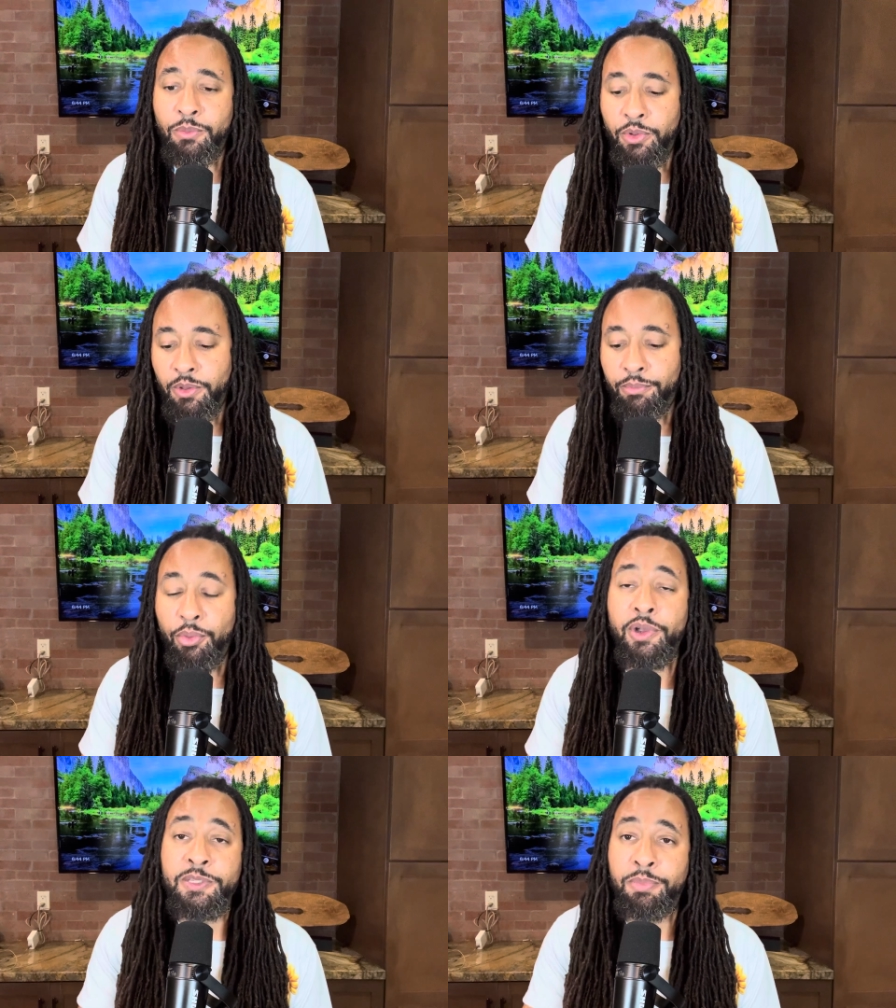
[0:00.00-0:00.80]
where the
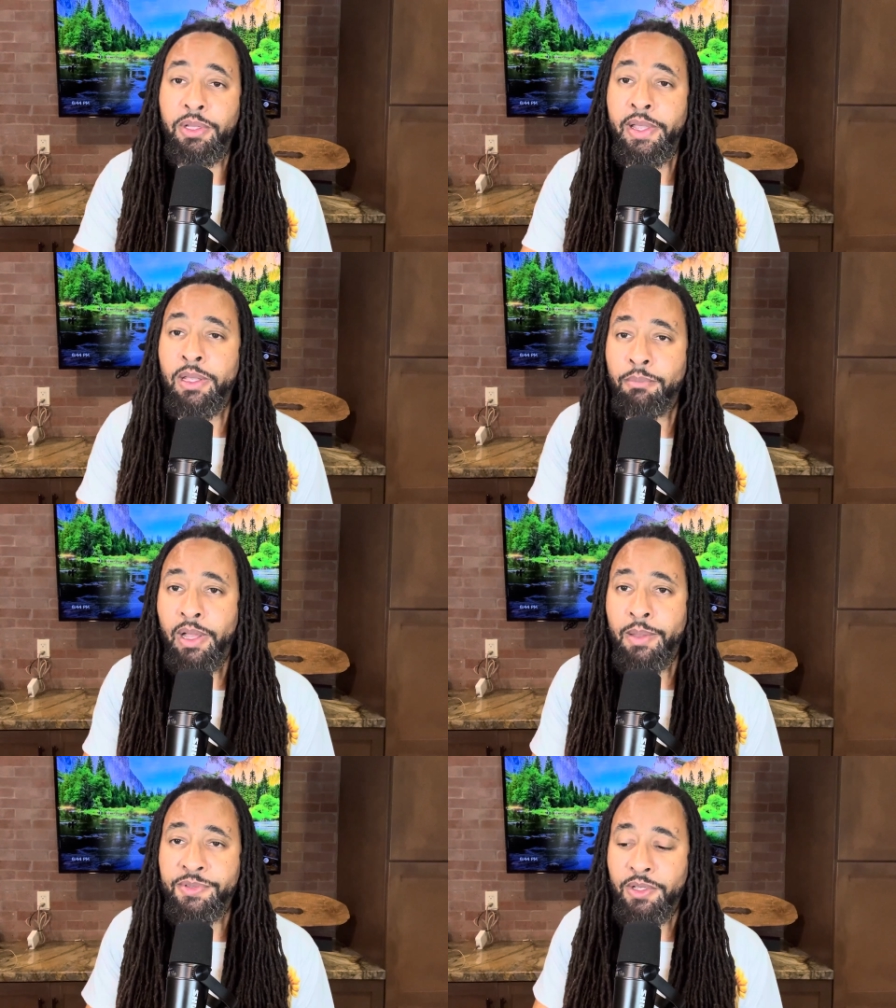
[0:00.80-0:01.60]
boy's playing
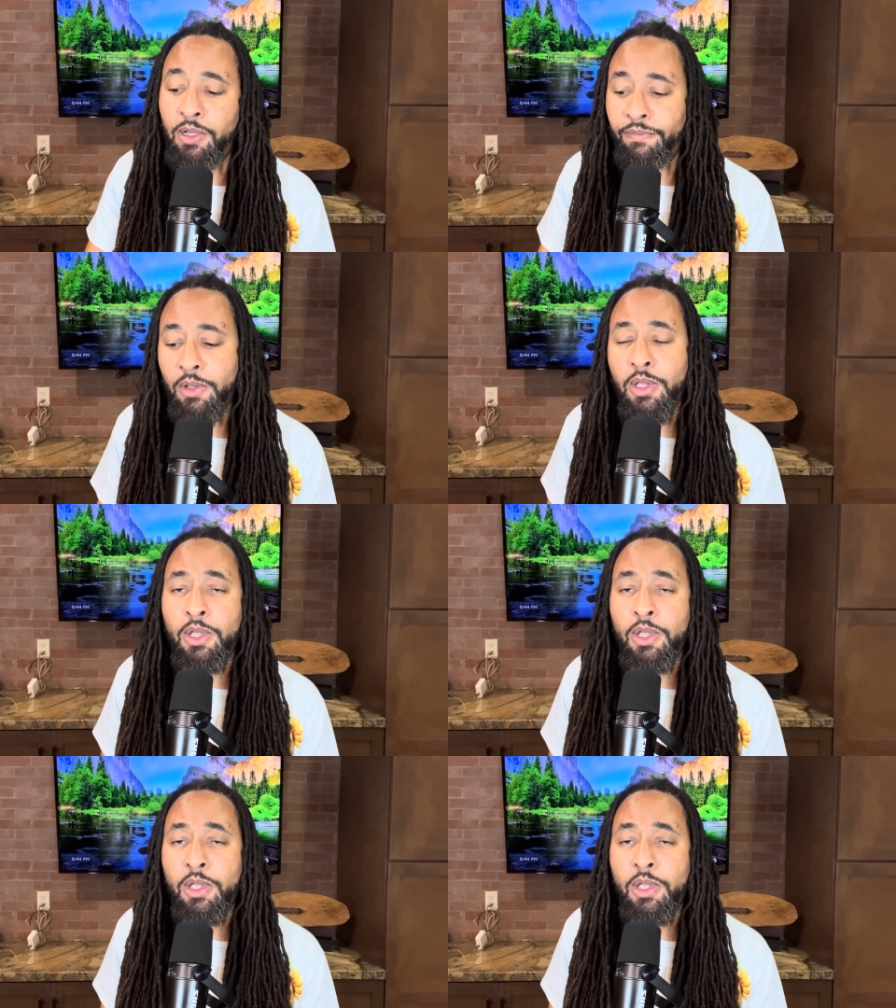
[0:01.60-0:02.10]
by himself